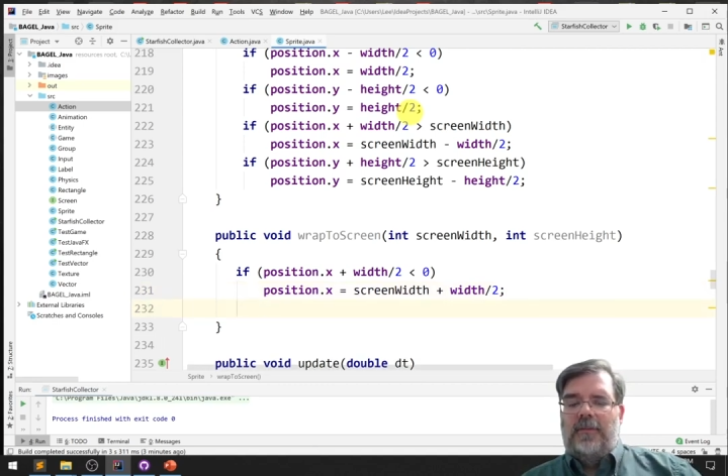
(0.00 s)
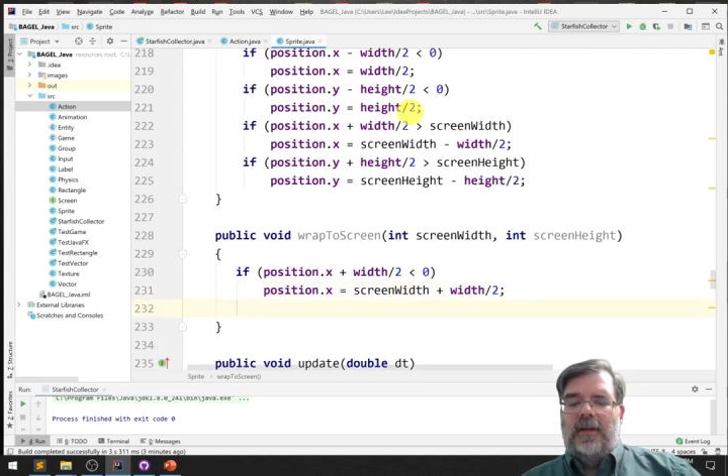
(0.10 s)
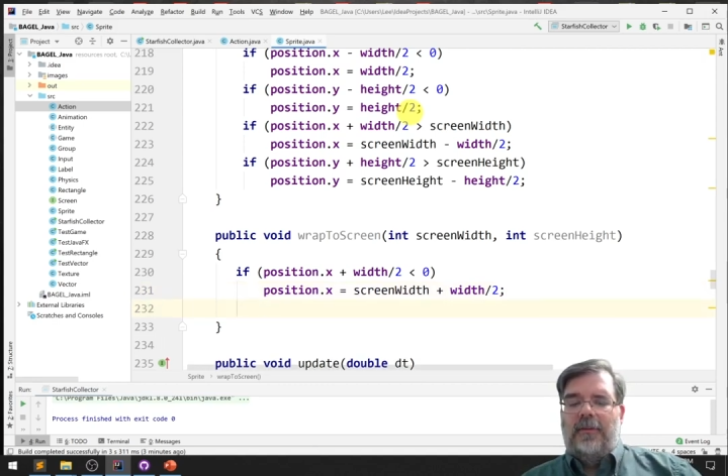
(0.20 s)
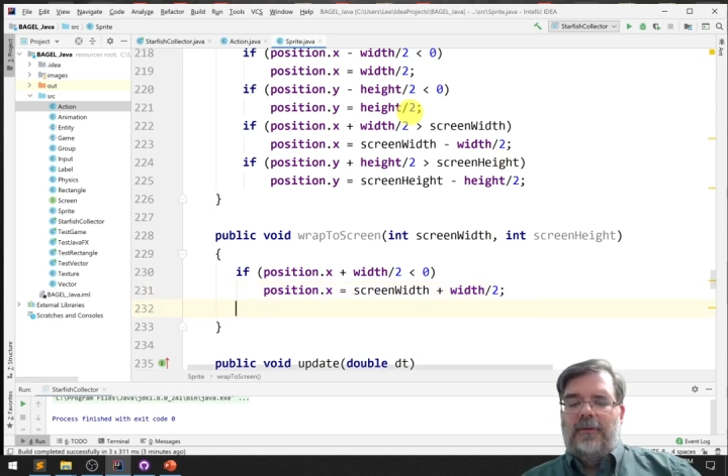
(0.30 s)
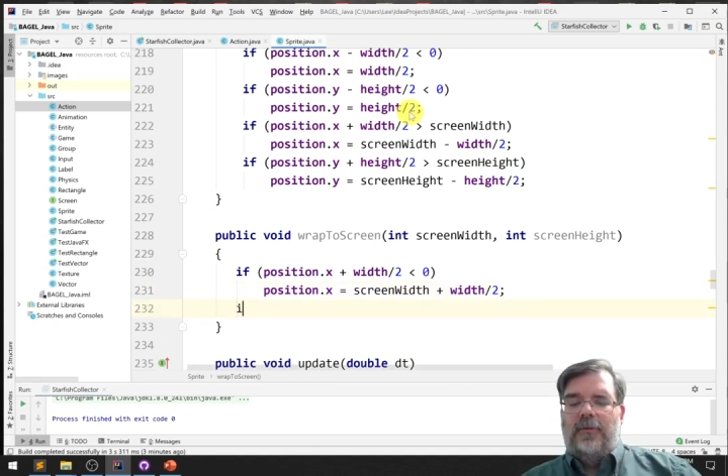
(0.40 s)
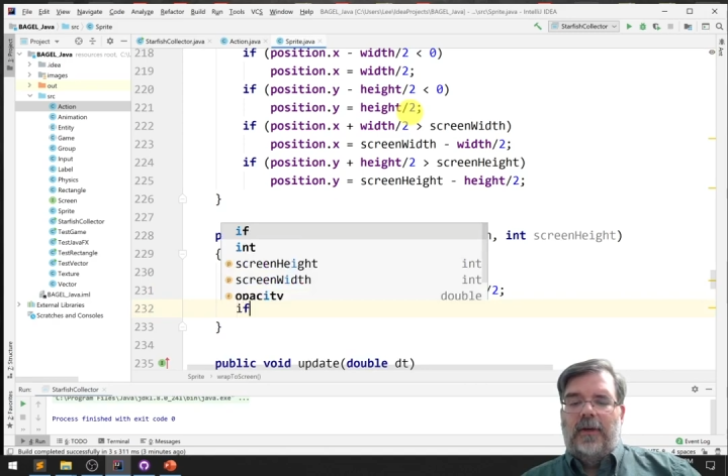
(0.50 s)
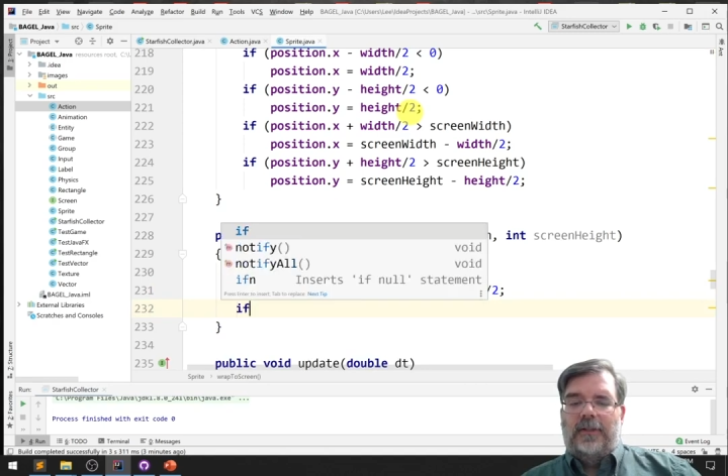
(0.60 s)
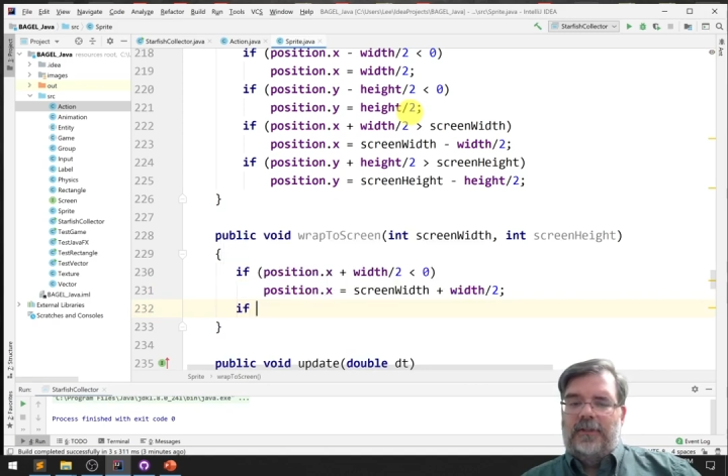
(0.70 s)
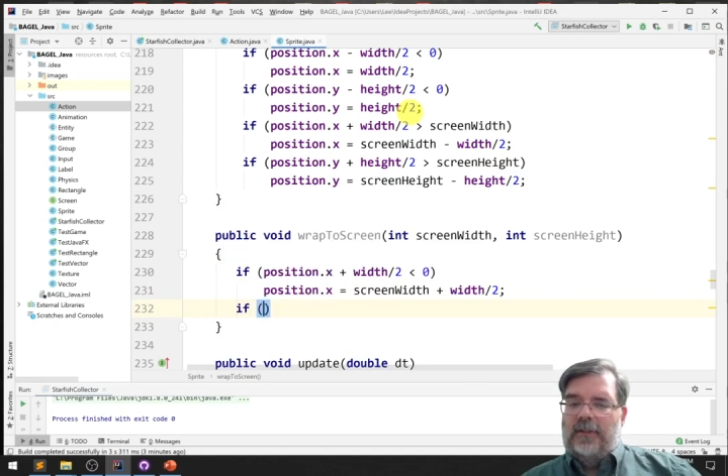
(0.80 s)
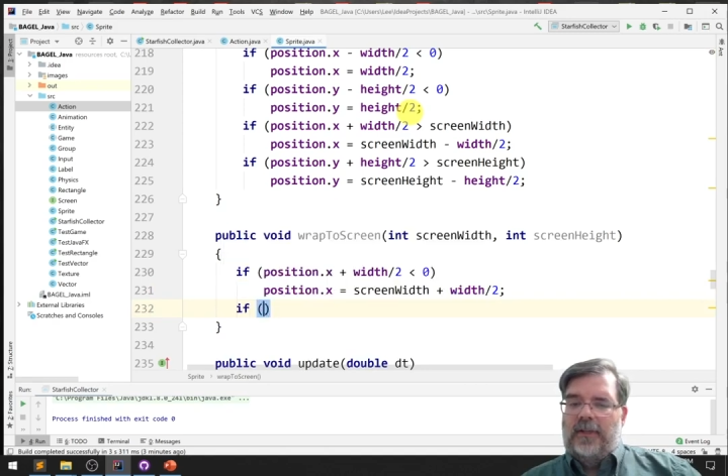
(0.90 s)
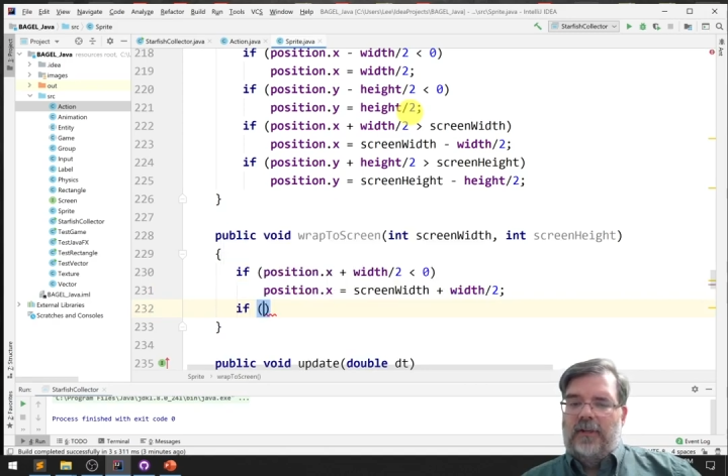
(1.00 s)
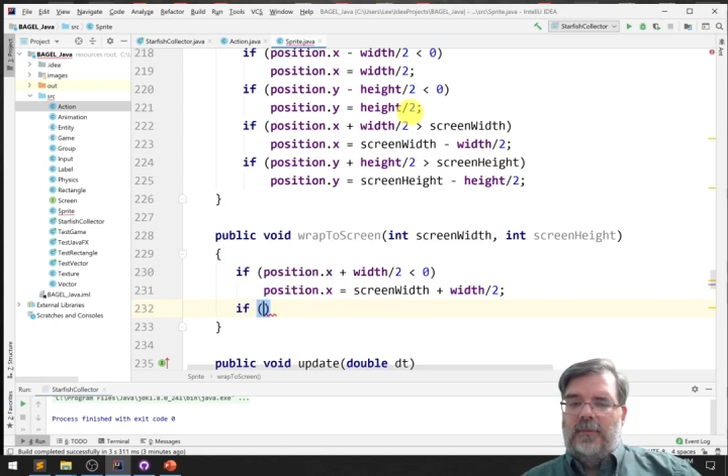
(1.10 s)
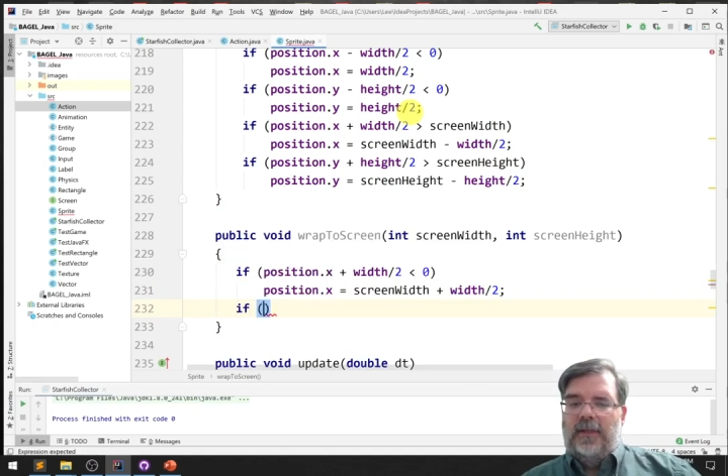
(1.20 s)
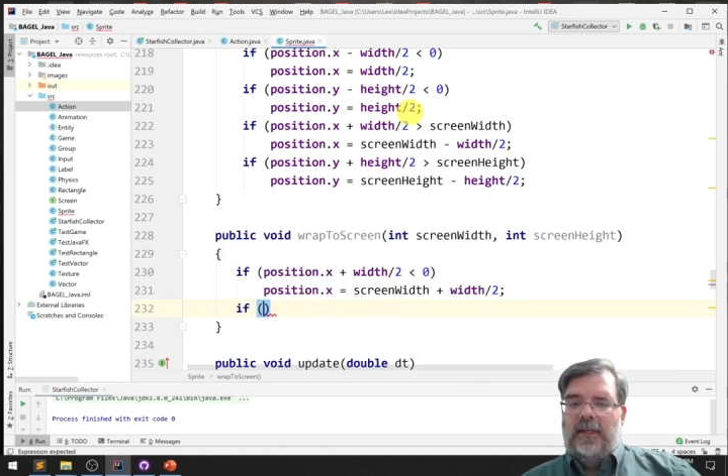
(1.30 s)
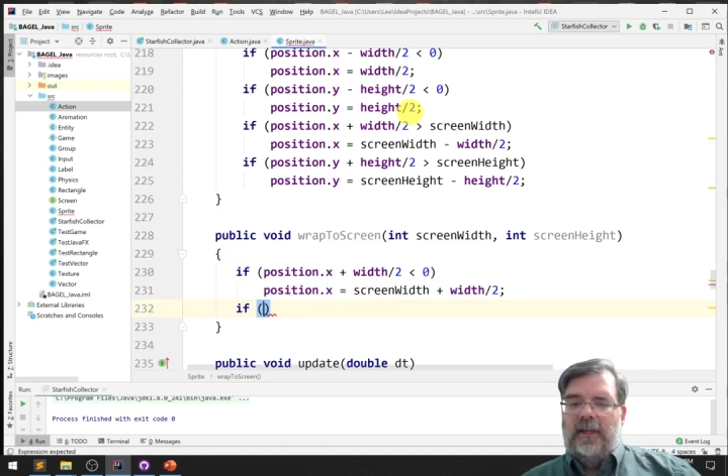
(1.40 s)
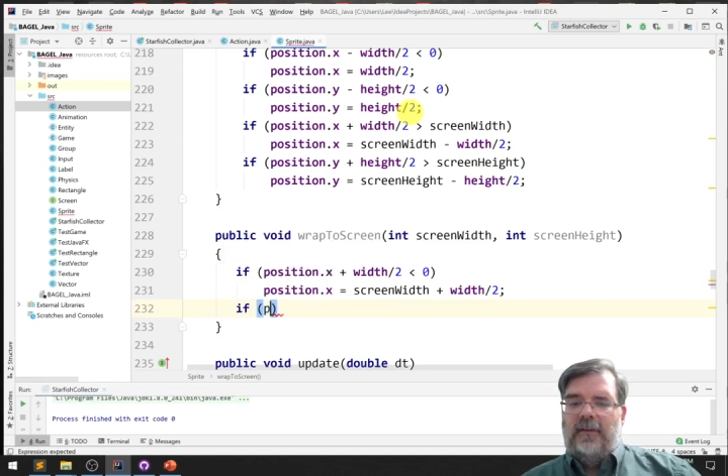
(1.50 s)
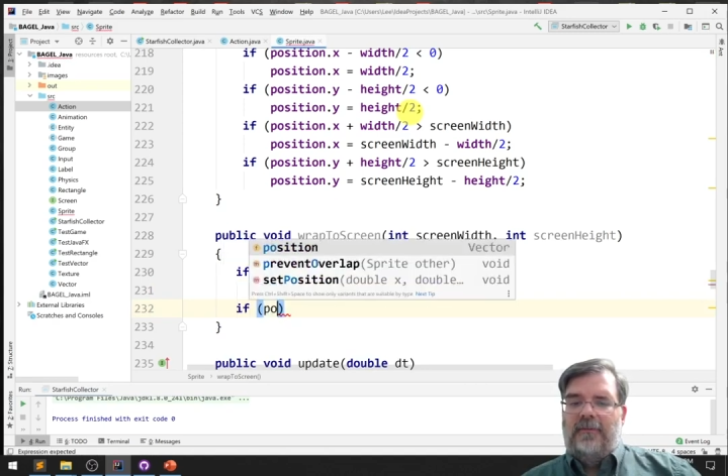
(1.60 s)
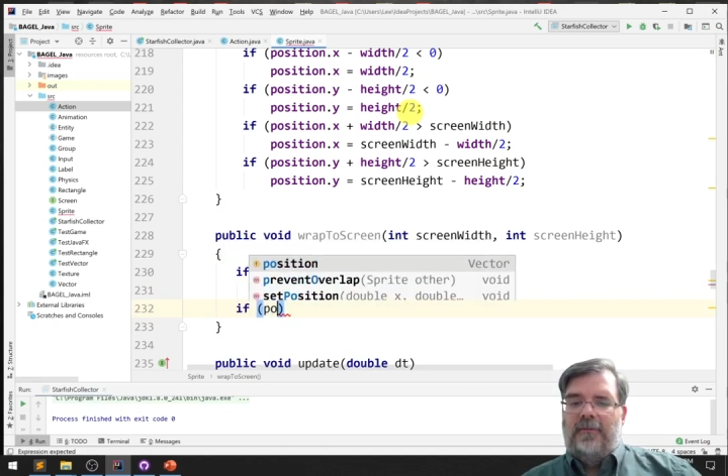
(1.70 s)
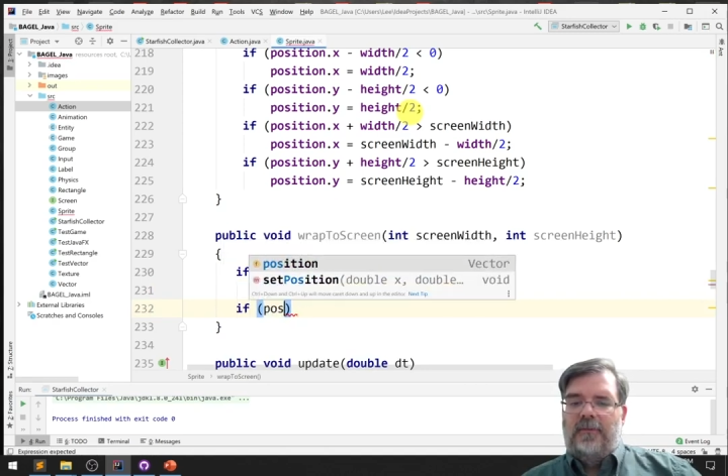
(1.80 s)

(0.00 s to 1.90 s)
the other direction, that'll be if